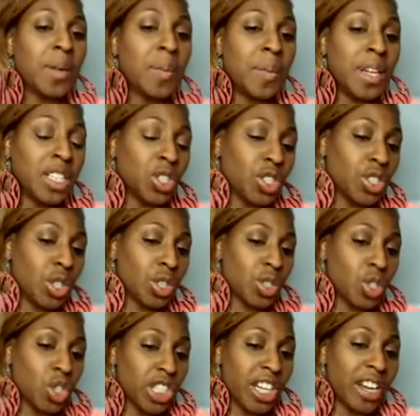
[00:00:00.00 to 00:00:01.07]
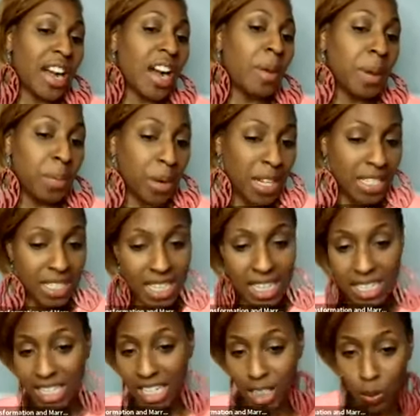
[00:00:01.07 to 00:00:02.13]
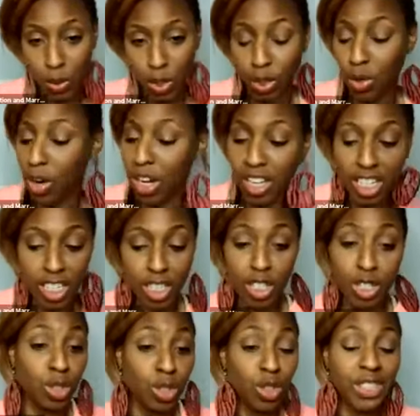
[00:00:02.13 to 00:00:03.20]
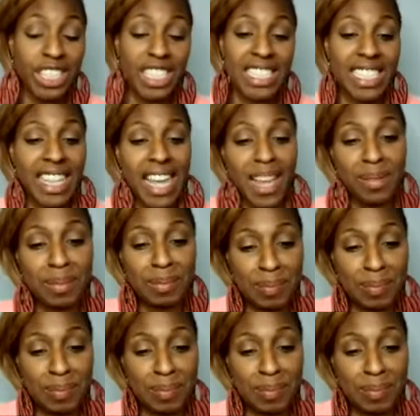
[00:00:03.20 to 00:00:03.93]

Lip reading: make sure you also share how people can stay in touch with you, or you can just go straight into that.